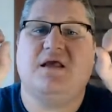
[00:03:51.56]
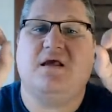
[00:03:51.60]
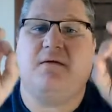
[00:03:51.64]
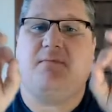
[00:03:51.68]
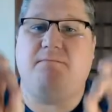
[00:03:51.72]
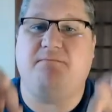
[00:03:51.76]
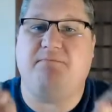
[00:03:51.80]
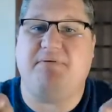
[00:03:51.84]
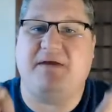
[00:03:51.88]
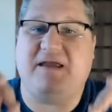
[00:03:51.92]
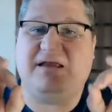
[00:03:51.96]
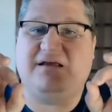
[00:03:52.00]

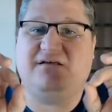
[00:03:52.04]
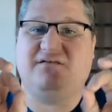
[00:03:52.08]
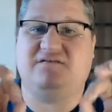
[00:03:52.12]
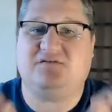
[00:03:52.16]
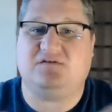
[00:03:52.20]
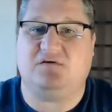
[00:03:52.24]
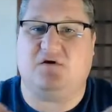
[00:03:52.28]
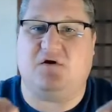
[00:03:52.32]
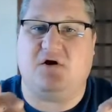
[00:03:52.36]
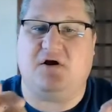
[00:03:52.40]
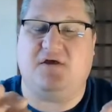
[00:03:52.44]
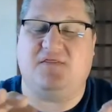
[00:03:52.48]

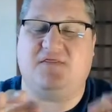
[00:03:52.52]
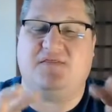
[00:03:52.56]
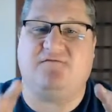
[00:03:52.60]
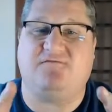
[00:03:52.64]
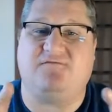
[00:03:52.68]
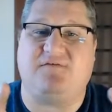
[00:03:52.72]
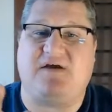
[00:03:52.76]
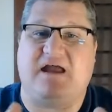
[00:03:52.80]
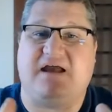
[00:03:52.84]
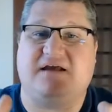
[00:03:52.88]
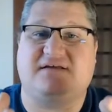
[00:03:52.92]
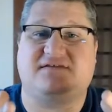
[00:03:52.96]
based on the
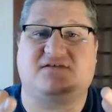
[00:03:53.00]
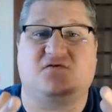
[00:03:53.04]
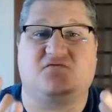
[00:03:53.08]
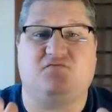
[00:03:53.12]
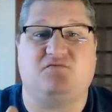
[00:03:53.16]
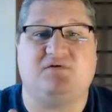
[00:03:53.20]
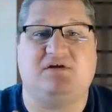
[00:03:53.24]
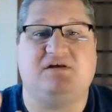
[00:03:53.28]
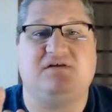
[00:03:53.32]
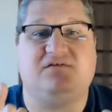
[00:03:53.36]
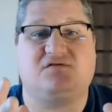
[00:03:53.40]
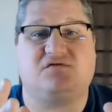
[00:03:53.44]
fact that
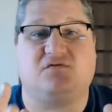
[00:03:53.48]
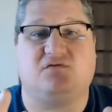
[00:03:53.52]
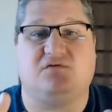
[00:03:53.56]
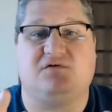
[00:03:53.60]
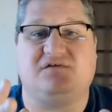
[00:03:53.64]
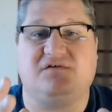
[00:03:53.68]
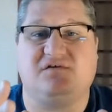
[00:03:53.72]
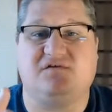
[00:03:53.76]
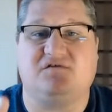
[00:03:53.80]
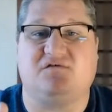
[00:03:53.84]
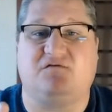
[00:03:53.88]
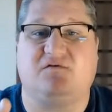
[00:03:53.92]

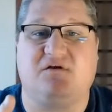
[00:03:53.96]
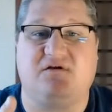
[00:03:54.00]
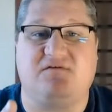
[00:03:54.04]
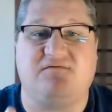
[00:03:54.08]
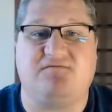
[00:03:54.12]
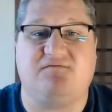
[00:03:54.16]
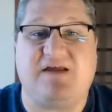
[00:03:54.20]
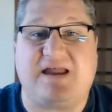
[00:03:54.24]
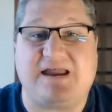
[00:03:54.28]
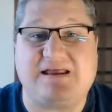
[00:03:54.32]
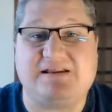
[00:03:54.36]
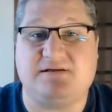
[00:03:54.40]
resources are
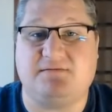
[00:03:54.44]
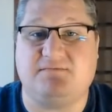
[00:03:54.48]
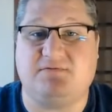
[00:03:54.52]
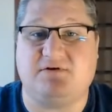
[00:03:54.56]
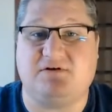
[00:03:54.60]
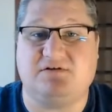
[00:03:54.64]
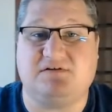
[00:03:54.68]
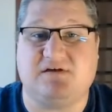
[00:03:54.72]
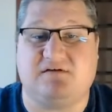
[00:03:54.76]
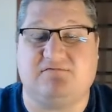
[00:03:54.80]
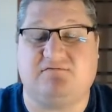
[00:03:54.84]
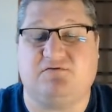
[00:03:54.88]

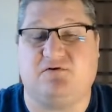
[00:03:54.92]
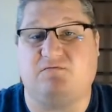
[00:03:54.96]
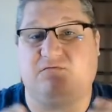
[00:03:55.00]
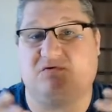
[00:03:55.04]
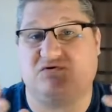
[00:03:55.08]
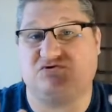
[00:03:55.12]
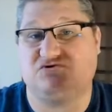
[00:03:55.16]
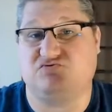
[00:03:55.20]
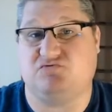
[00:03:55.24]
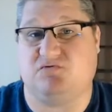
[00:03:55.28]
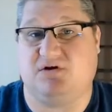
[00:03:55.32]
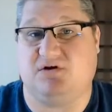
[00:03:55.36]
available to
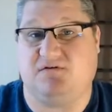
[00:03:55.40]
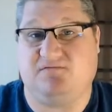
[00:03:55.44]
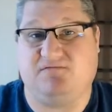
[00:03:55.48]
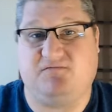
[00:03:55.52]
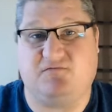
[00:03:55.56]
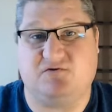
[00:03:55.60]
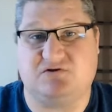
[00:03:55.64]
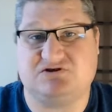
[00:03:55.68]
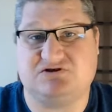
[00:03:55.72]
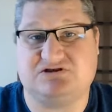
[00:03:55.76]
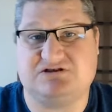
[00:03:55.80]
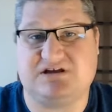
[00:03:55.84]
everyone
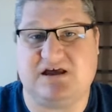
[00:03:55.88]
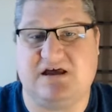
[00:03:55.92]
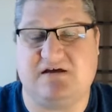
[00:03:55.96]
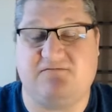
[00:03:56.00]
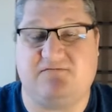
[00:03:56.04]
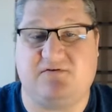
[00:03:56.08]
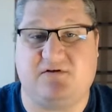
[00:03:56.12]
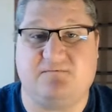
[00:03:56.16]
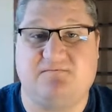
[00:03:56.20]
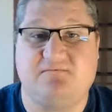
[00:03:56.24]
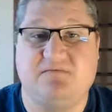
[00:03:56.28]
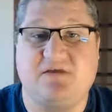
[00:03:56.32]

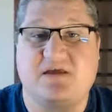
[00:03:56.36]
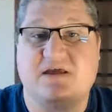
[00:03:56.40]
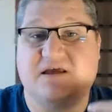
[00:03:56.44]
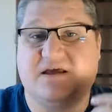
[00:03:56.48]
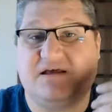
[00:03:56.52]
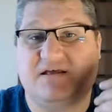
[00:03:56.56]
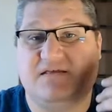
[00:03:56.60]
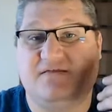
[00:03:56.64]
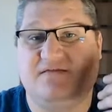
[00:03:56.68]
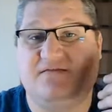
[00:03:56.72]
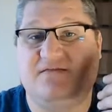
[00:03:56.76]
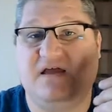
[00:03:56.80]
24/7.
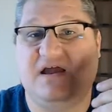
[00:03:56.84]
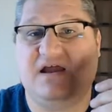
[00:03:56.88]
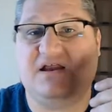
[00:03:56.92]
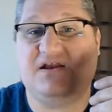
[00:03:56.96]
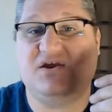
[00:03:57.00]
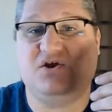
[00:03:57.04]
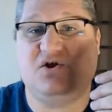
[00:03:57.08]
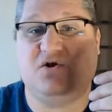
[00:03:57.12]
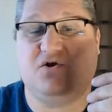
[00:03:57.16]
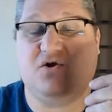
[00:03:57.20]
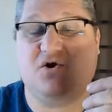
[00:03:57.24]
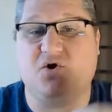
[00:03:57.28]

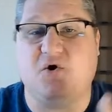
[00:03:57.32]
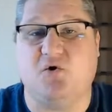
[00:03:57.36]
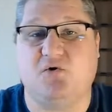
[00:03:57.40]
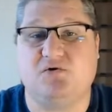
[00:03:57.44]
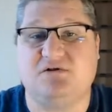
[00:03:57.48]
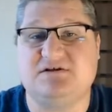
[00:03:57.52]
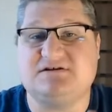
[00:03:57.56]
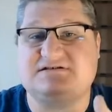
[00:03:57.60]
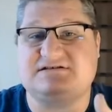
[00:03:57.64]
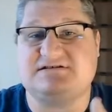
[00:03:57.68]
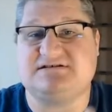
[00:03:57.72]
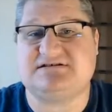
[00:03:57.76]
Then your
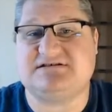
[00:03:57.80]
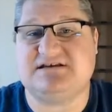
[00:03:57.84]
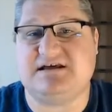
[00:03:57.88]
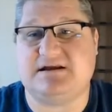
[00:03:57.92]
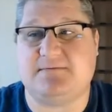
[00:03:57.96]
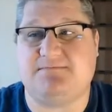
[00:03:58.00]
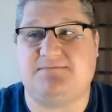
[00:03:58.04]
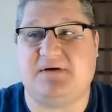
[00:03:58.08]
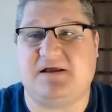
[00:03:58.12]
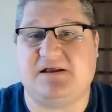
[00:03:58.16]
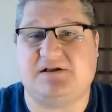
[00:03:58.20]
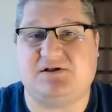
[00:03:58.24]
goal is to set
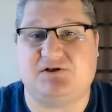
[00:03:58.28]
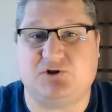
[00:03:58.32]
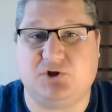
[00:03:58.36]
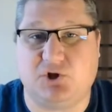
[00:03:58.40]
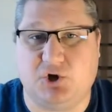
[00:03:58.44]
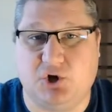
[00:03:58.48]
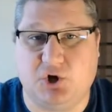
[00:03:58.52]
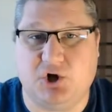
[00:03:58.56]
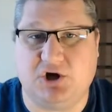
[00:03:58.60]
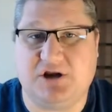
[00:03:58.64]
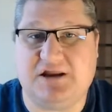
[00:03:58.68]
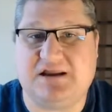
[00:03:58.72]
up a
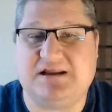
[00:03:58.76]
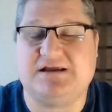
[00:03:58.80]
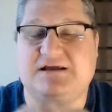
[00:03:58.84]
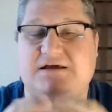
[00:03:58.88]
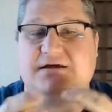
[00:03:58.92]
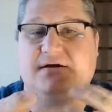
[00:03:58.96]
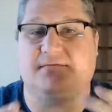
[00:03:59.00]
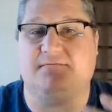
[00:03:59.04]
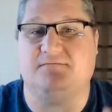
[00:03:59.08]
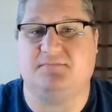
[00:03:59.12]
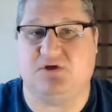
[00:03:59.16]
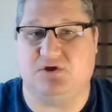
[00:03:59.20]
learning
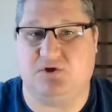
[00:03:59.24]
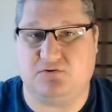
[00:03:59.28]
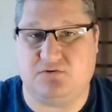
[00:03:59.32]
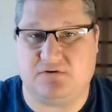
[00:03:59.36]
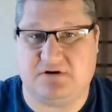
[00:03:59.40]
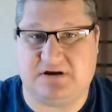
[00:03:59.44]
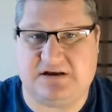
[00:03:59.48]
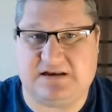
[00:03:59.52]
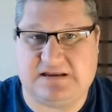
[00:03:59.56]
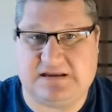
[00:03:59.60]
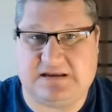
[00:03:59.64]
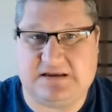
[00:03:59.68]

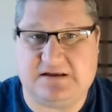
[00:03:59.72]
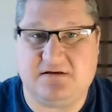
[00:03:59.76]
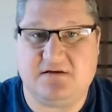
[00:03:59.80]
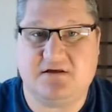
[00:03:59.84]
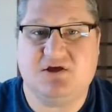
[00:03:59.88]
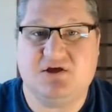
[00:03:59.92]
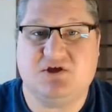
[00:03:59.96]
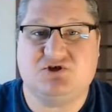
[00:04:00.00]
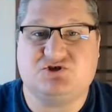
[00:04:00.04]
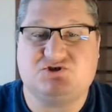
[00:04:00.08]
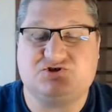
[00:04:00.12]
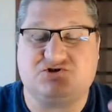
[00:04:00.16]
community.
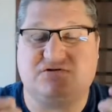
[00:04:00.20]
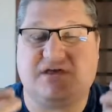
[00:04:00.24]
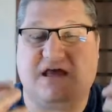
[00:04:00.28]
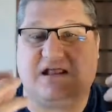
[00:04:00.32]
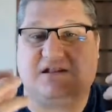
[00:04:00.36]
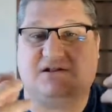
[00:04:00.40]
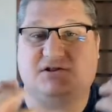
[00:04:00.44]
So that